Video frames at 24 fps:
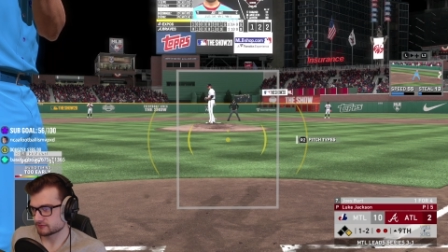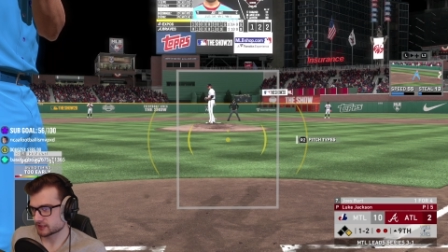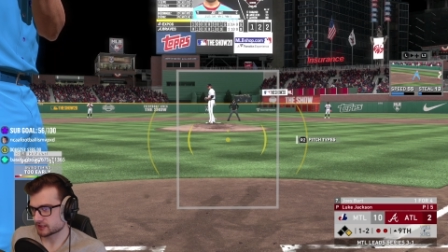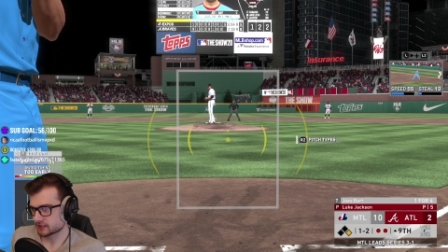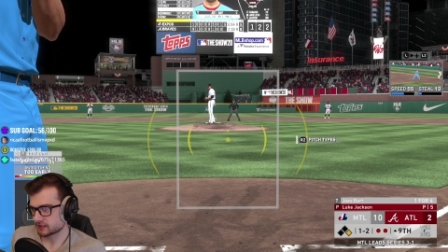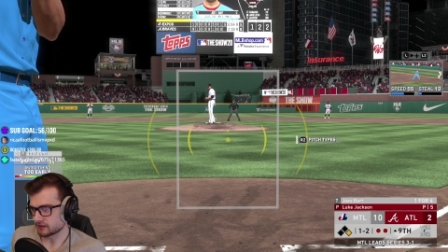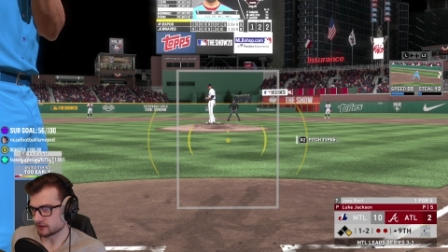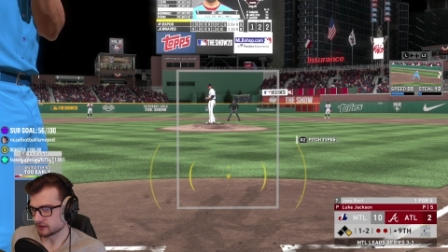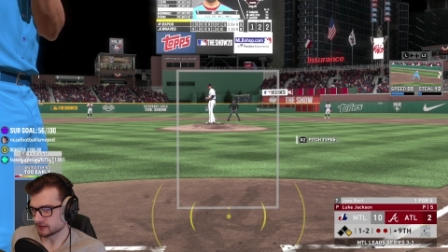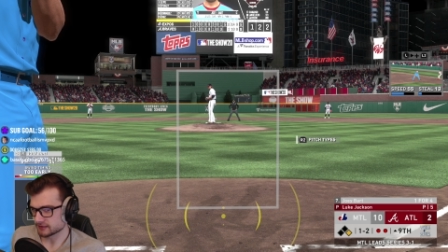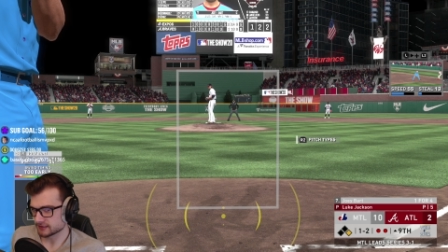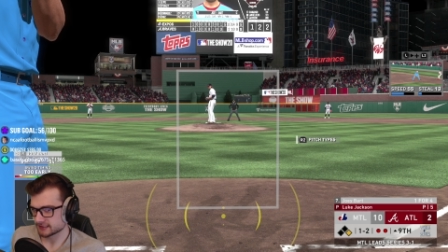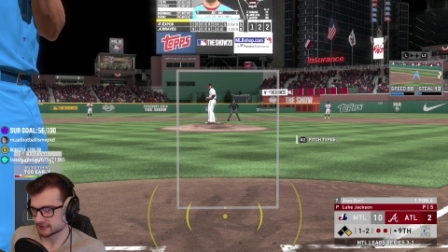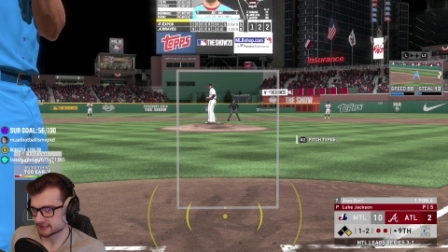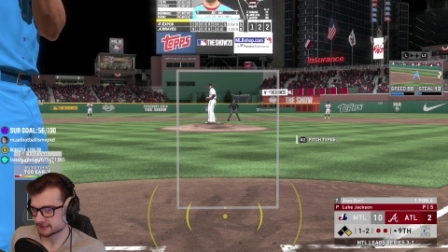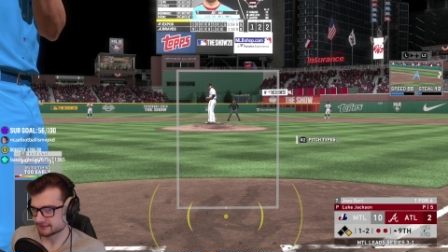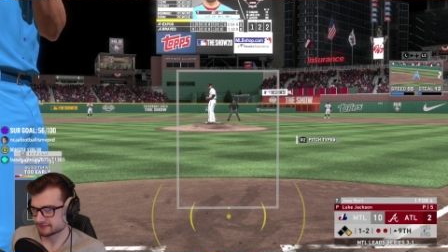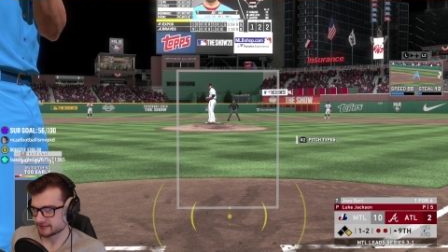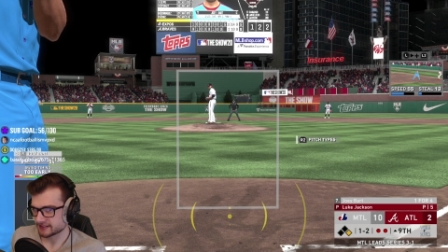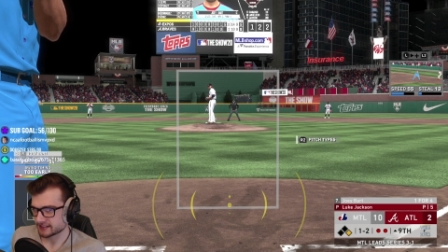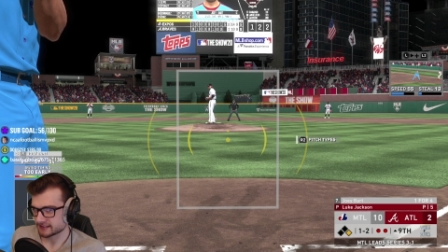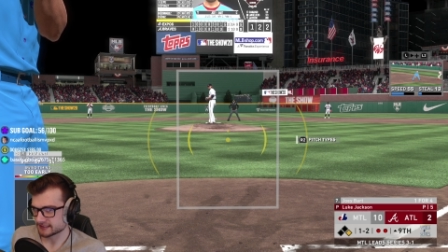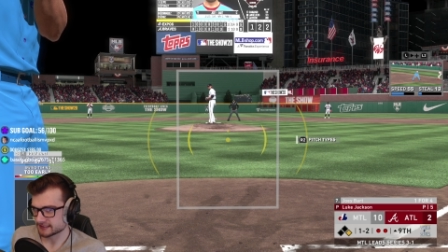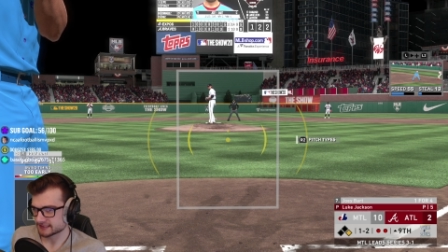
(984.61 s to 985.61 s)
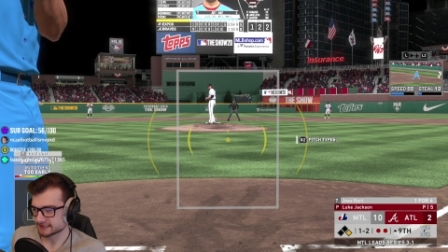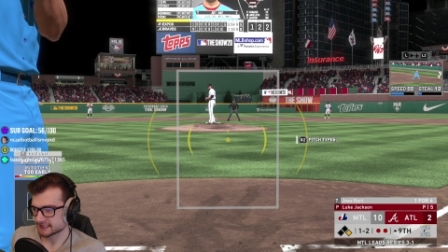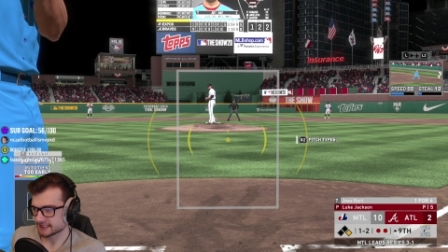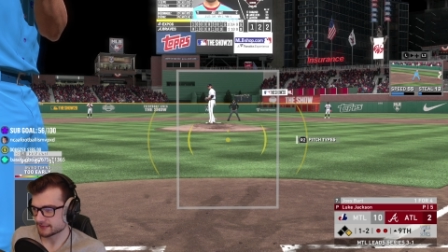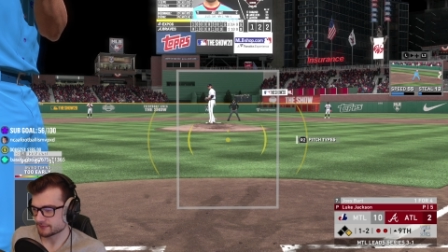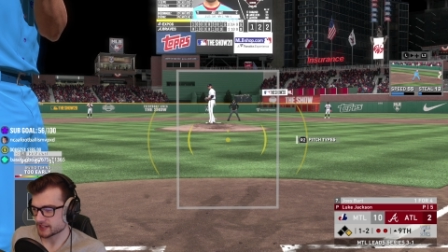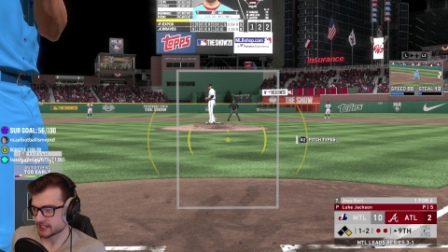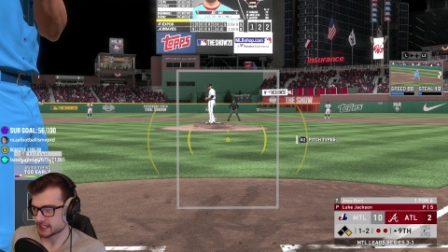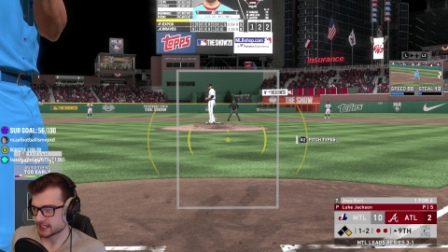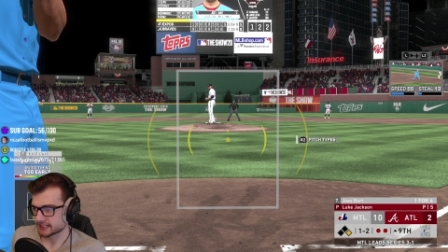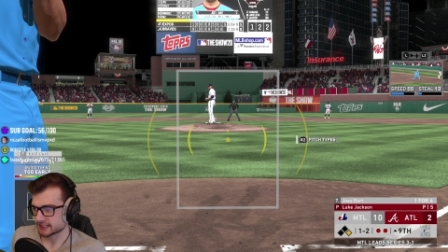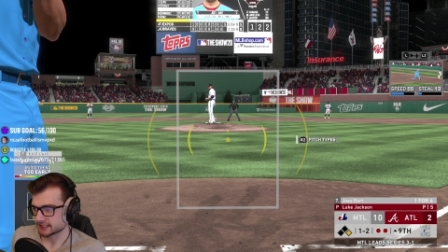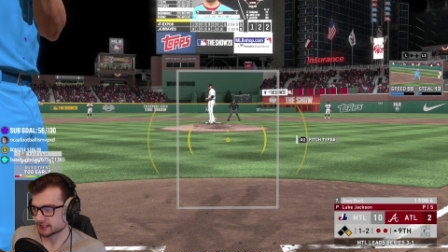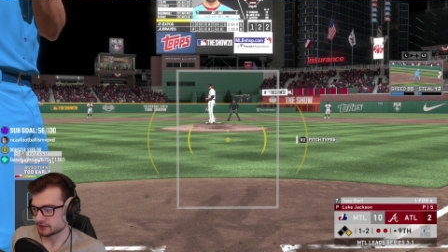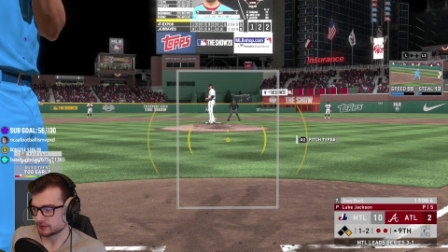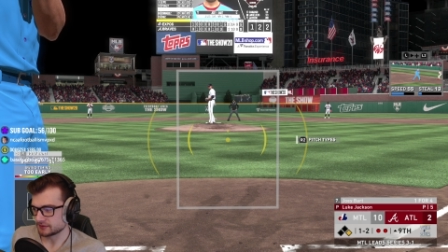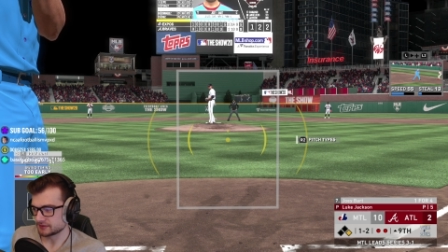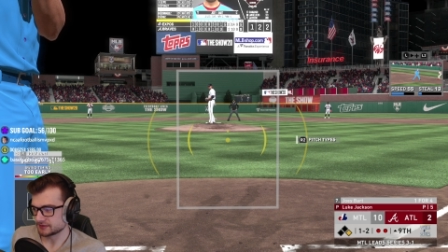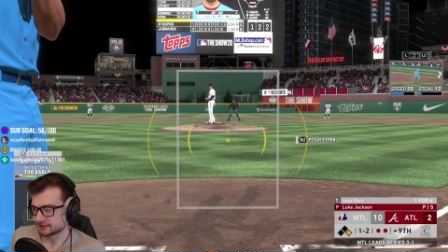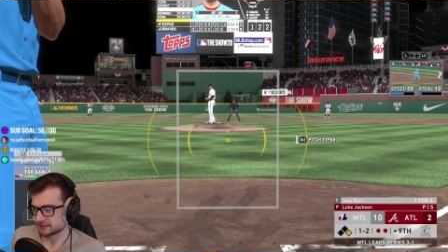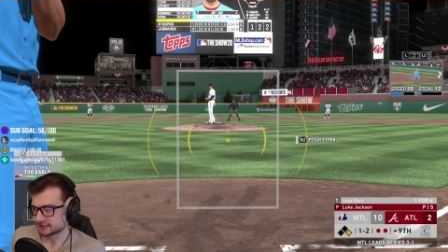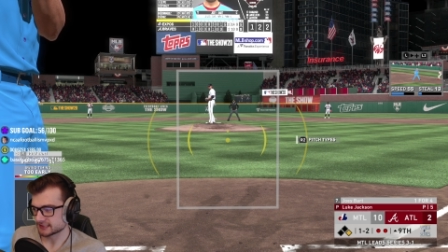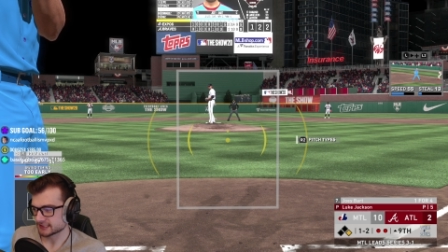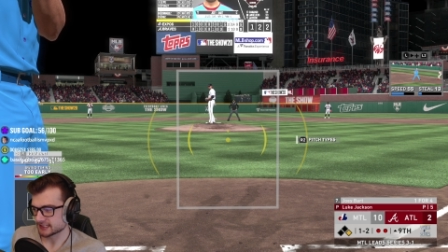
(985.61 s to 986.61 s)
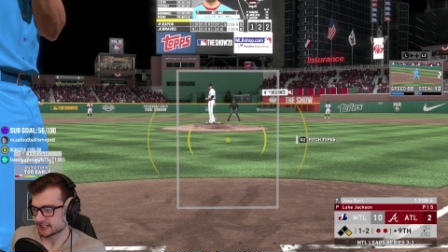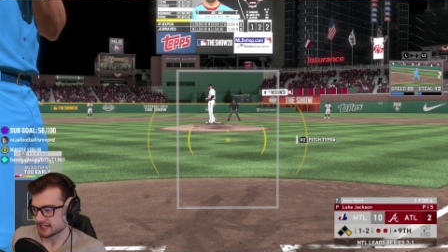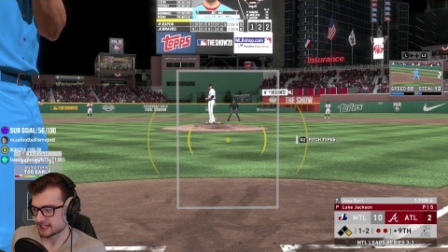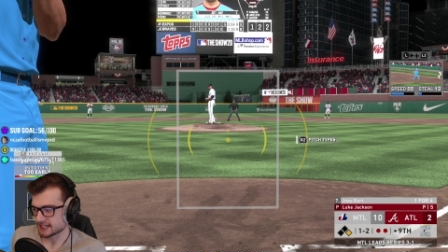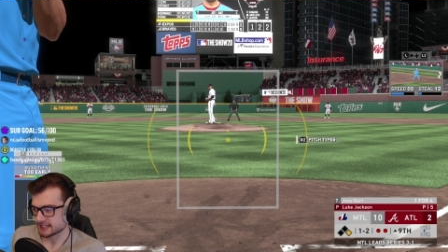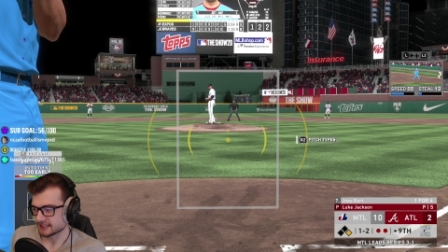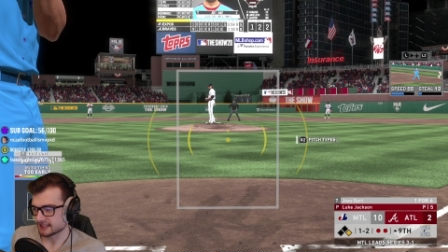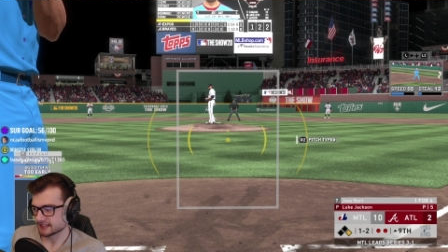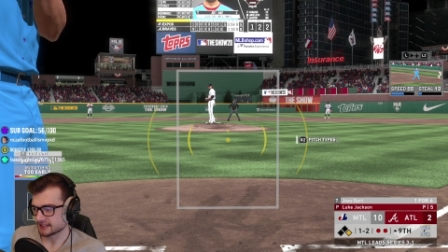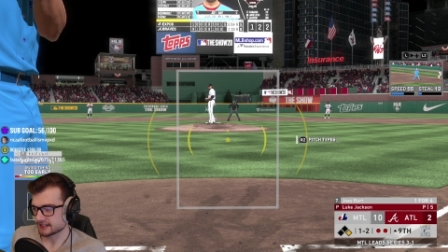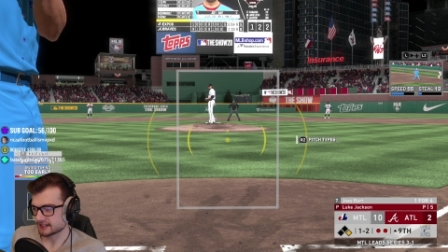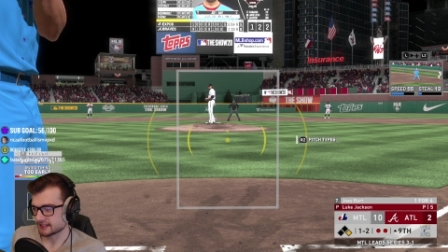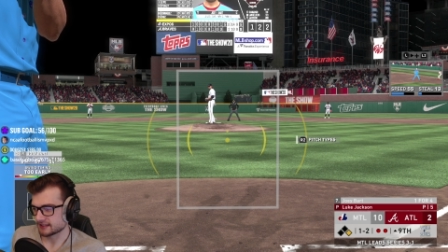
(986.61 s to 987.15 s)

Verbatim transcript: Regardless of how this at bat goes, I,